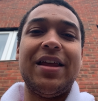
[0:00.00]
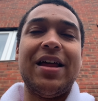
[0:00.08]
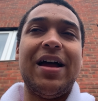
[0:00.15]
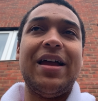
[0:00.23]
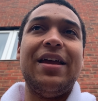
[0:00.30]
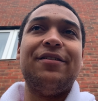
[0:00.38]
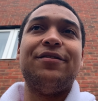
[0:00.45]
that
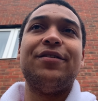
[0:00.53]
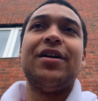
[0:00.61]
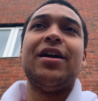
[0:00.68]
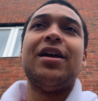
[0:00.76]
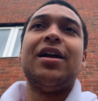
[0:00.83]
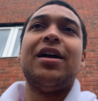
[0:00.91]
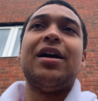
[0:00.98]
if
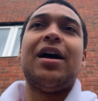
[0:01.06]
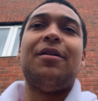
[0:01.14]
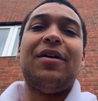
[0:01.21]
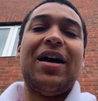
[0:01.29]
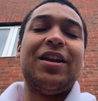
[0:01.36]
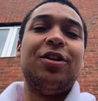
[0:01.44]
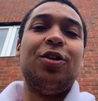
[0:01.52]
I've
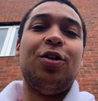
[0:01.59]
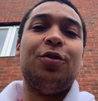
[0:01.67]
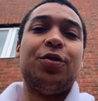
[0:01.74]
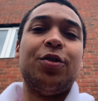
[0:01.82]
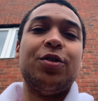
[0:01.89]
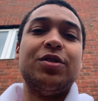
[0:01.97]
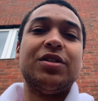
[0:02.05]
had a lot of
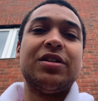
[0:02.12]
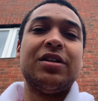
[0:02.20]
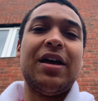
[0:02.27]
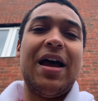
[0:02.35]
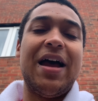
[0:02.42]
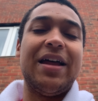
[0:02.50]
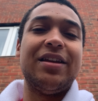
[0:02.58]
fruits
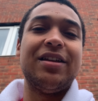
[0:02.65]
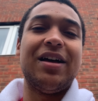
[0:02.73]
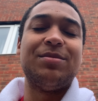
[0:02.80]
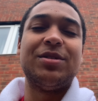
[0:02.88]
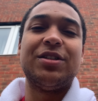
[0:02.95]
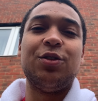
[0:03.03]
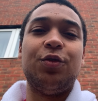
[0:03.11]
and I'm
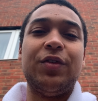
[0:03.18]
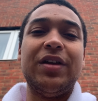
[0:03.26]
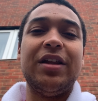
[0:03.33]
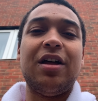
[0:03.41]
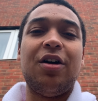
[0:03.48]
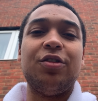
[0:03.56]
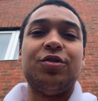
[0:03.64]
still feeling
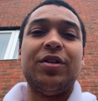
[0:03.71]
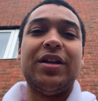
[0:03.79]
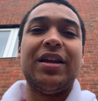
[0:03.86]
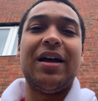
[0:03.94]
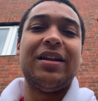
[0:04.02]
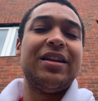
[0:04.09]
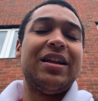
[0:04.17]
hungry and
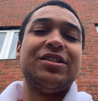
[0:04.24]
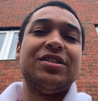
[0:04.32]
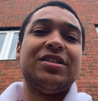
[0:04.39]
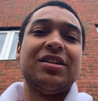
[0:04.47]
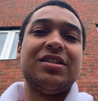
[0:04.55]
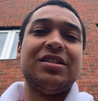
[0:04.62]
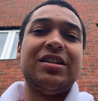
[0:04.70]
that just
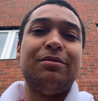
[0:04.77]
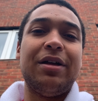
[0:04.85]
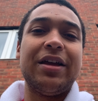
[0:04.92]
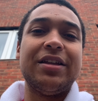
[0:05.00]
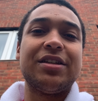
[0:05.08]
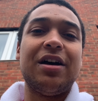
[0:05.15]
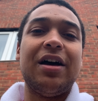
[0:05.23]
doesn't seem like
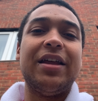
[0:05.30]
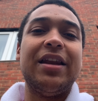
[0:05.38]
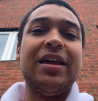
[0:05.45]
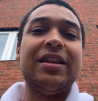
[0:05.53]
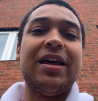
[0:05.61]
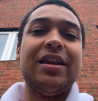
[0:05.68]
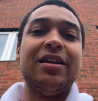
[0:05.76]
it's cutting
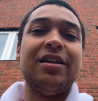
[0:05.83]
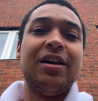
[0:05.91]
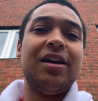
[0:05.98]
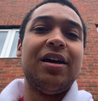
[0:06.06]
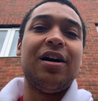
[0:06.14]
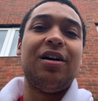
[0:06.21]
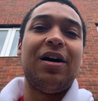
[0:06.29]
it, then
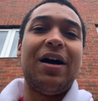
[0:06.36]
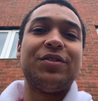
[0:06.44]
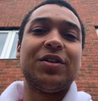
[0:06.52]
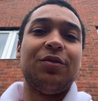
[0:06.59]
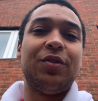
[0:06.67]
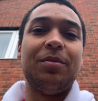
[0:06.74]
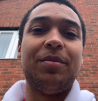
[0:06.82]
I'll have
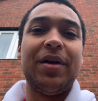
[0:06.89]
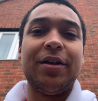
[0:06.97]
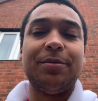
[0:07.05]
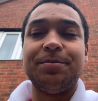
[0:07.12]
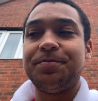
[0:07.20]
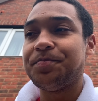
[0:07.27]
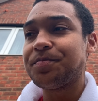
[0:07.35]
something big
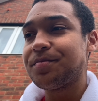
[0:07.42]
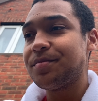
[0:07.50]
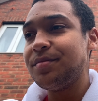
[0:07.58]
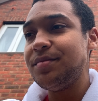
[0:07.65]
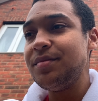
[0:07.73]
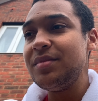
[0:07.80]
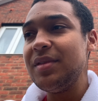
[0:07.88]

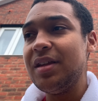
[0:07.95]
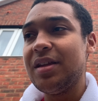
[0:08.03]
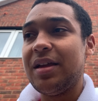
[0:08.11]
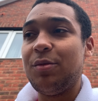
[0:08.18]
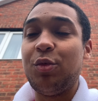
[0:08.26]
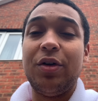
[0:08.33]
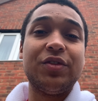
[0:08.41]

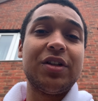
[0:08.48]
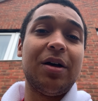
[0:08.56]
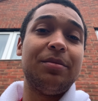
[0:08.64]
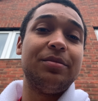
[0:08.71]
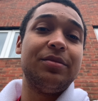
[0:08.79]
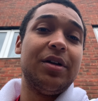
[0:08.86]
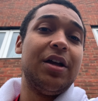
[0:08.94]
with some